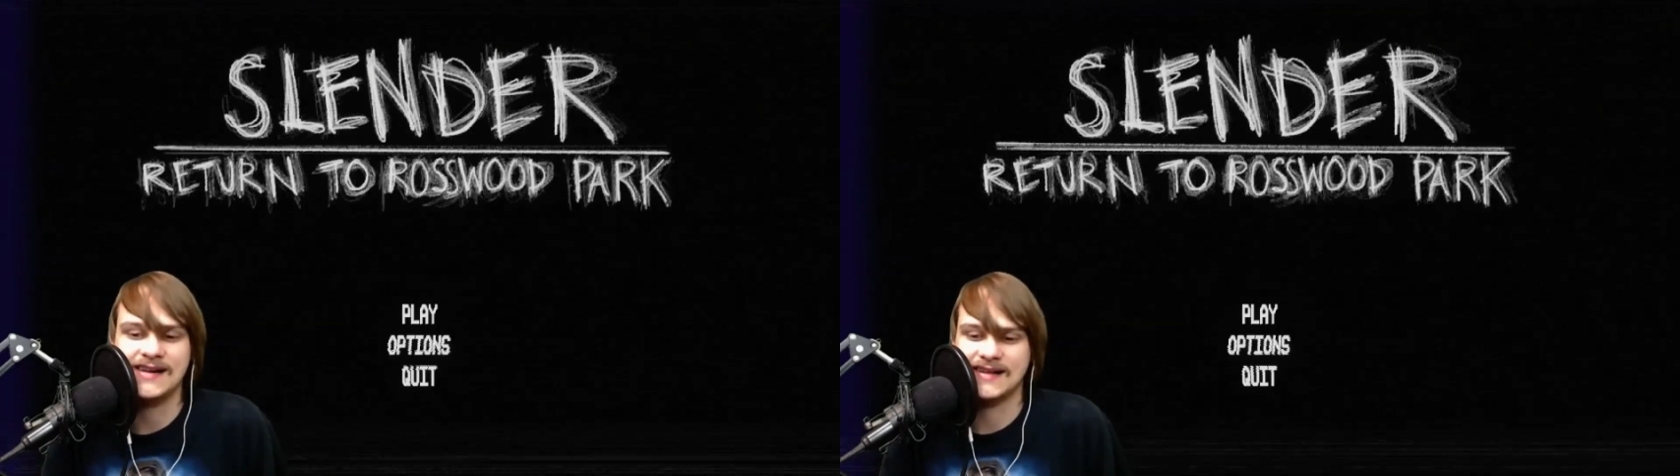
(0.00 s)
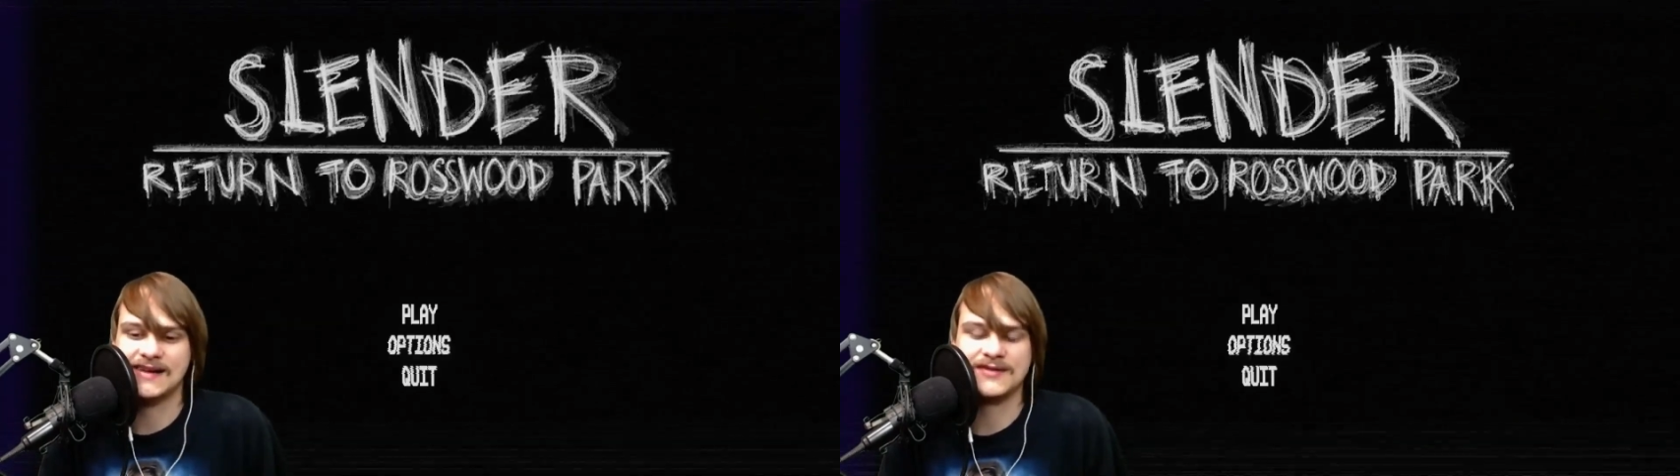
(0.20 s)

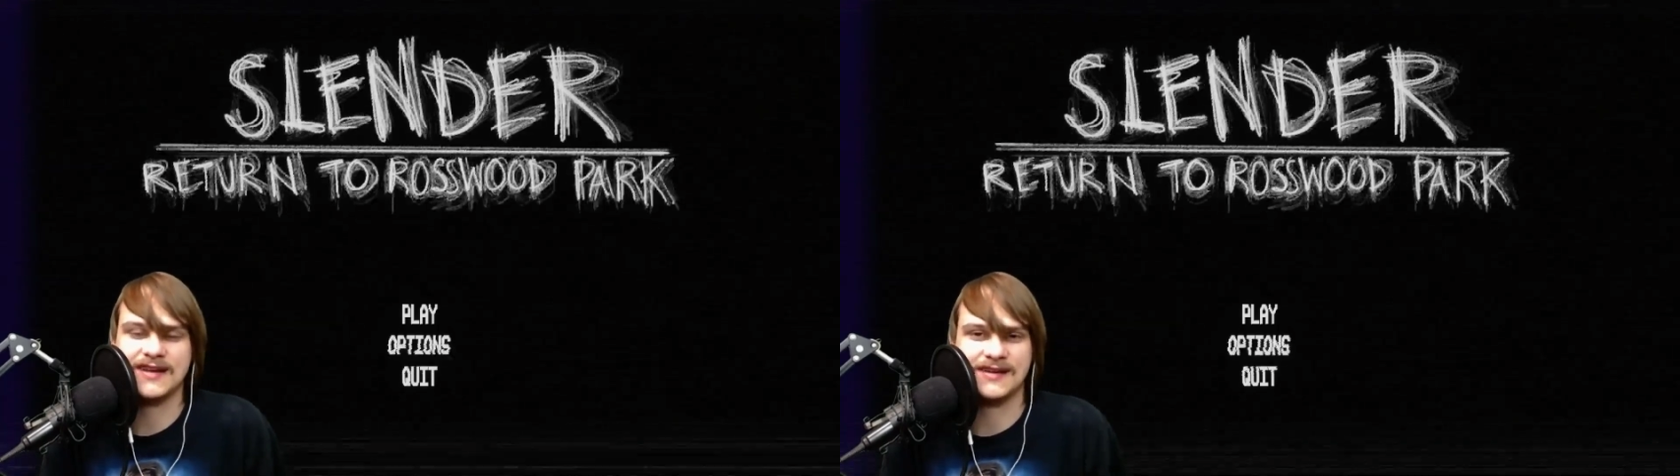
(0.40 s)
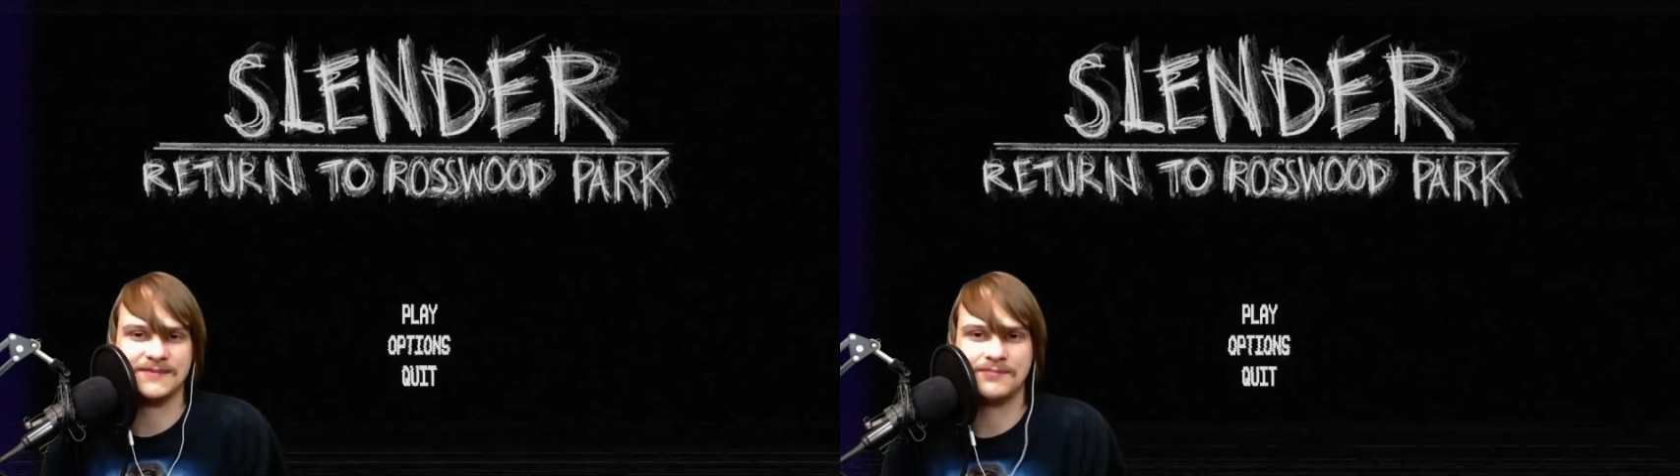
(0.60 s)
That was like
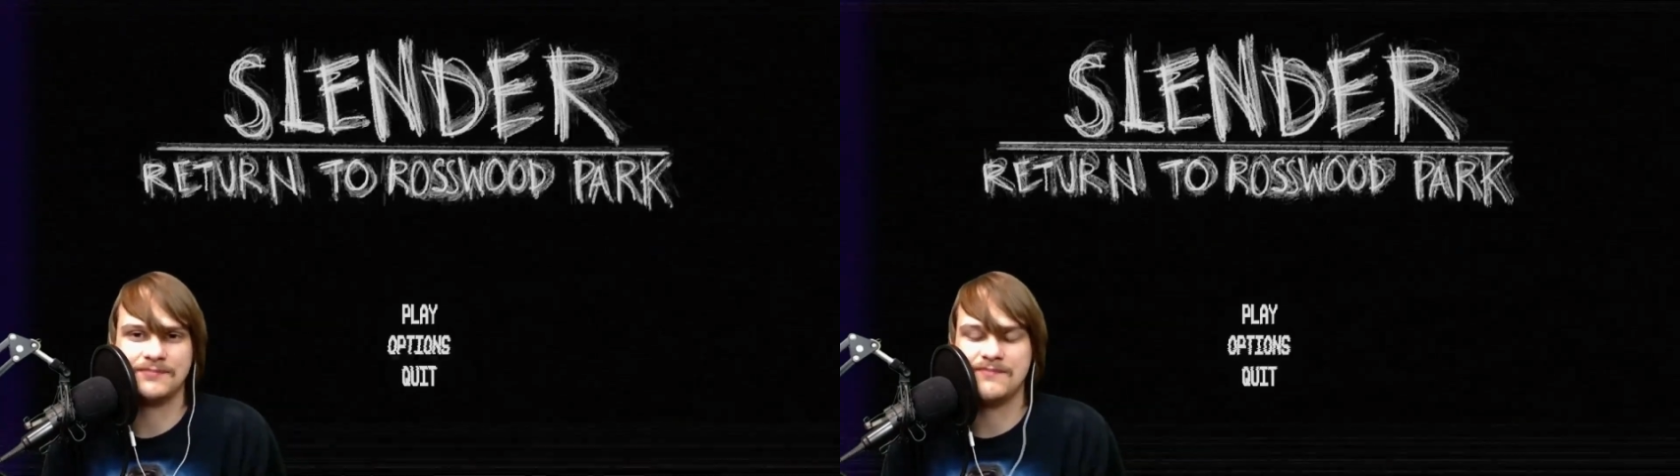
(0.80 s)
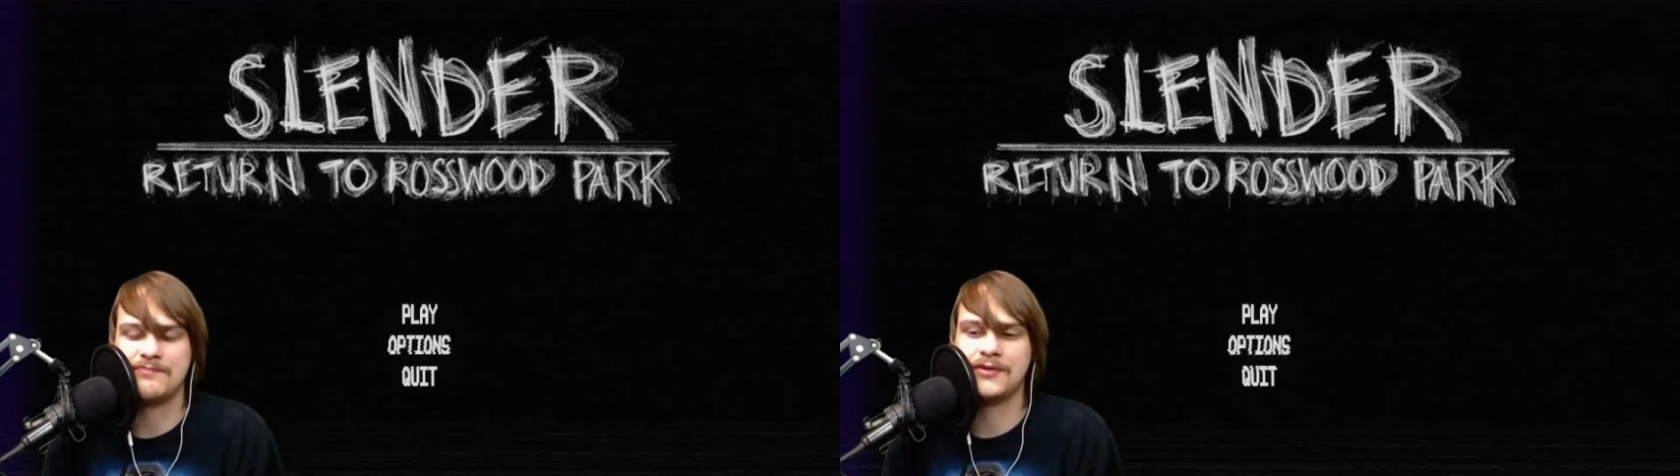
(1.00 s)
a
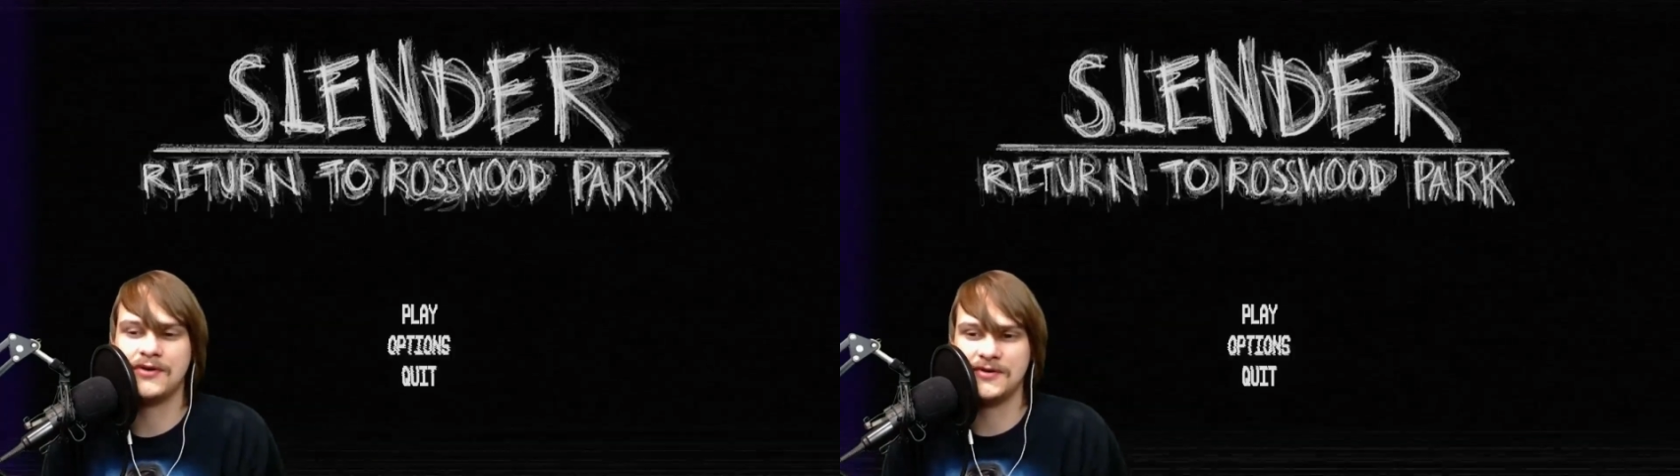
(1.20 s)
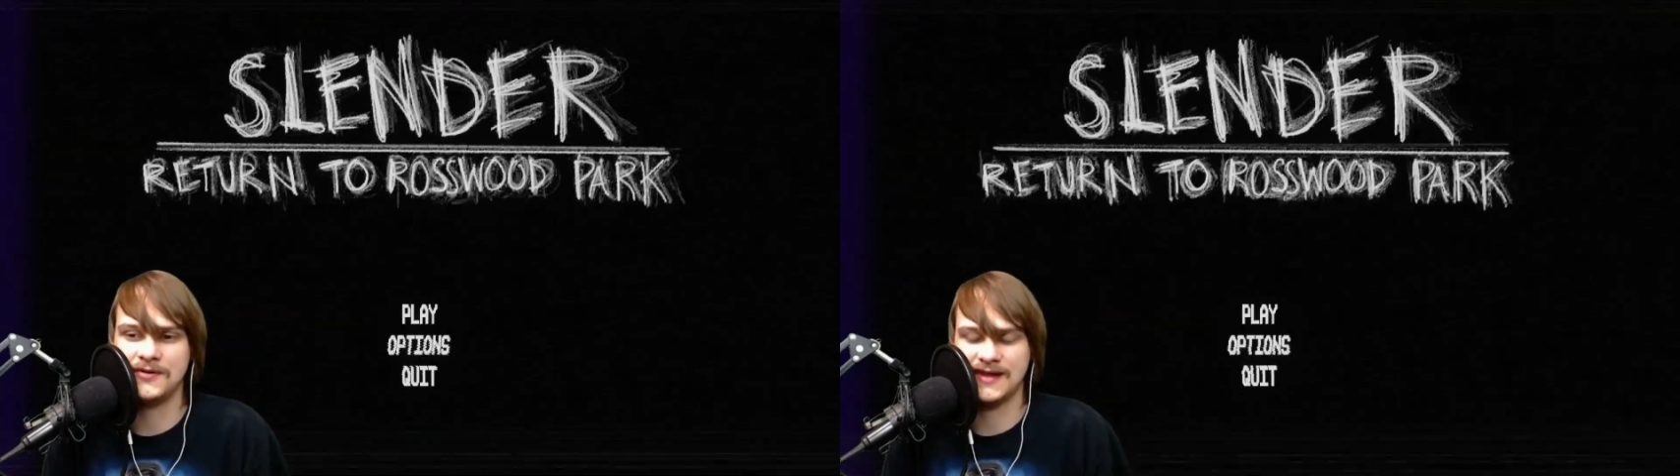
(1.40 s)

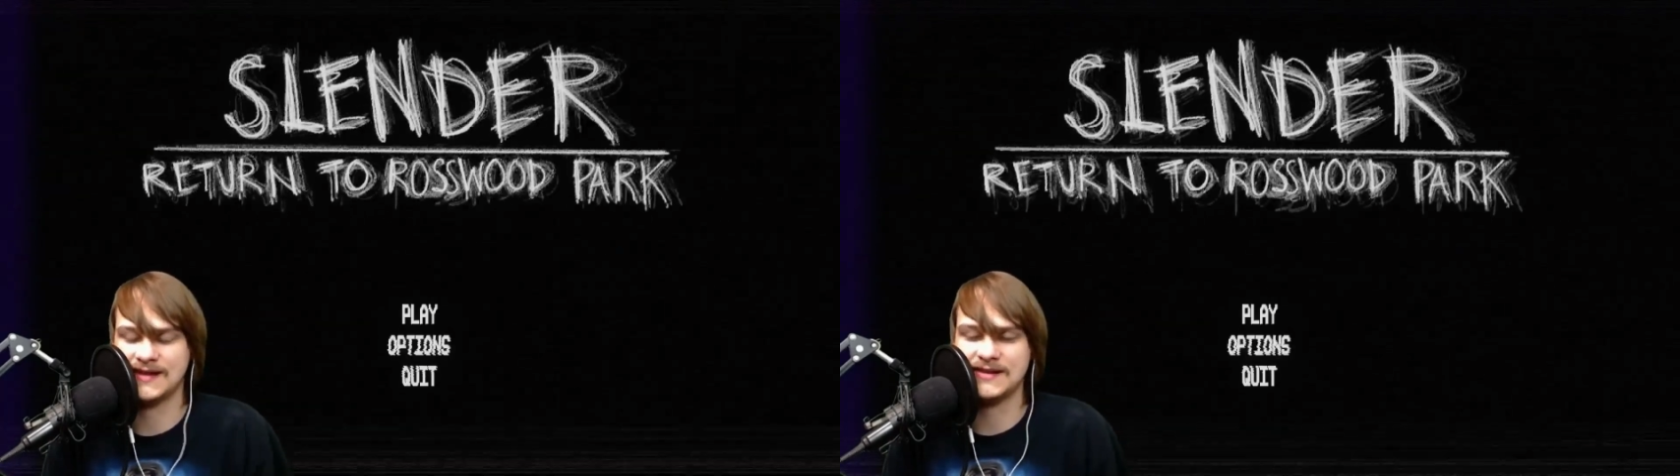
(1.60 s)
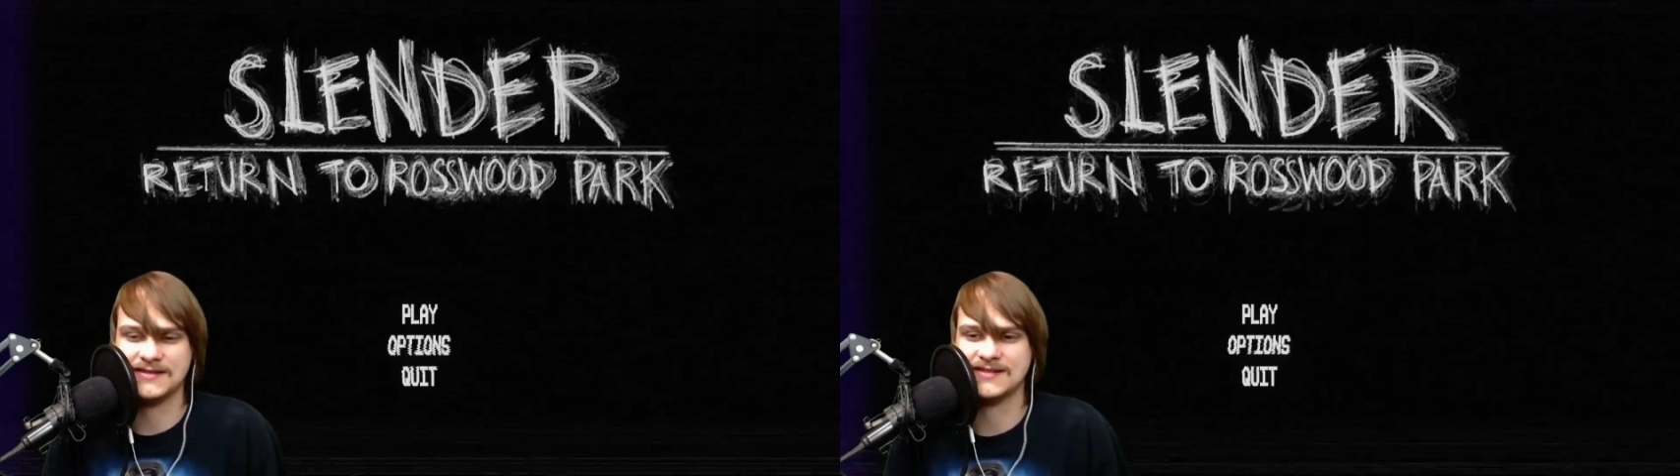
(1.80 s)
bull... Like,
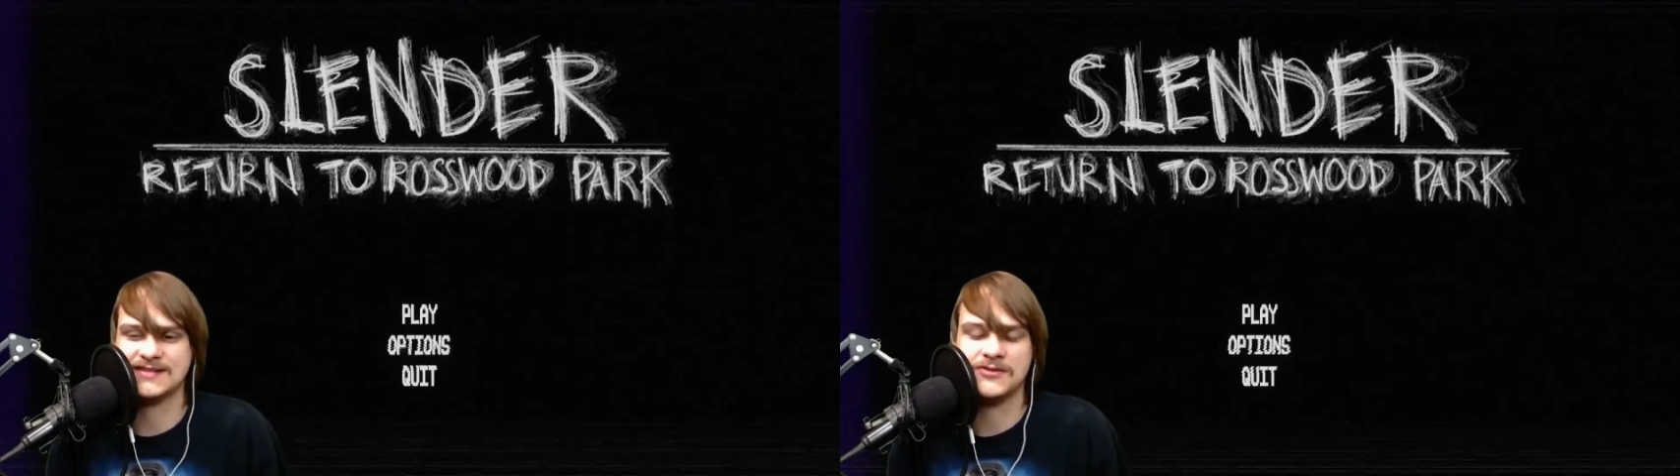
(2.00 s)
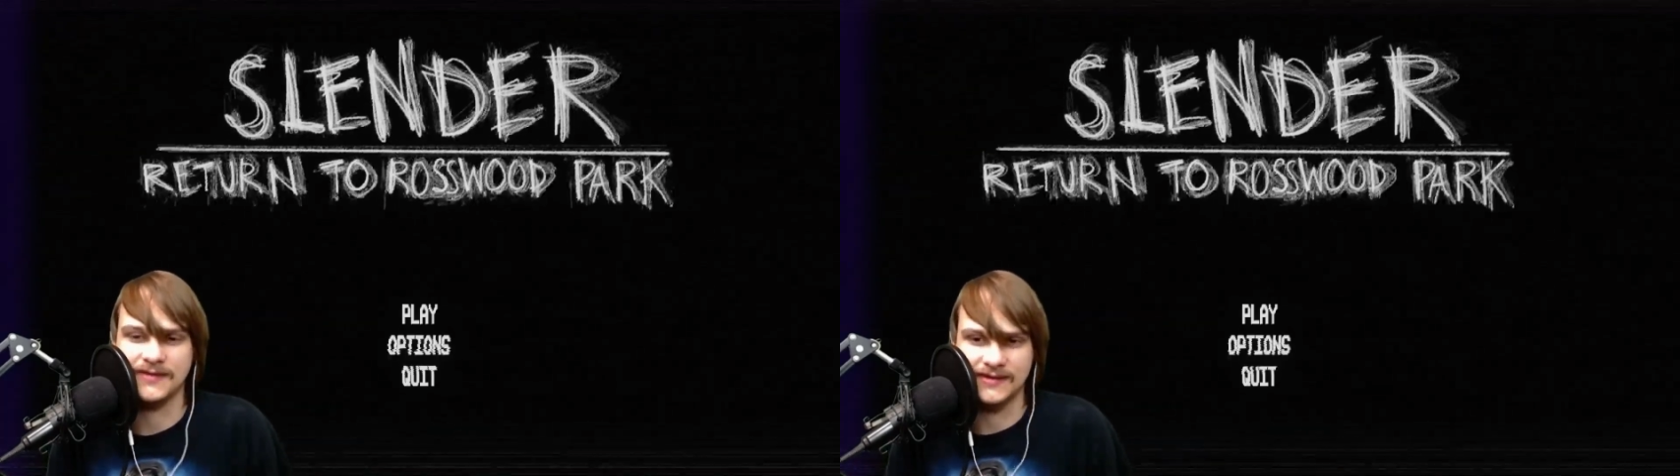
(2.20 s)
that was
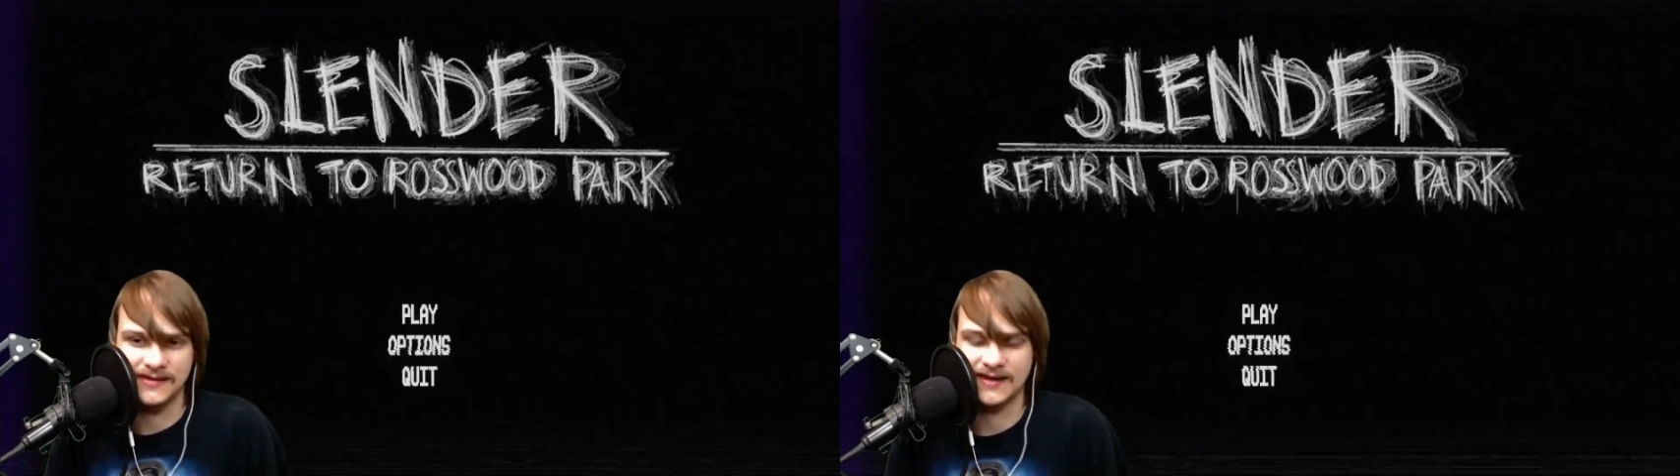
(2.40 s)
stupid.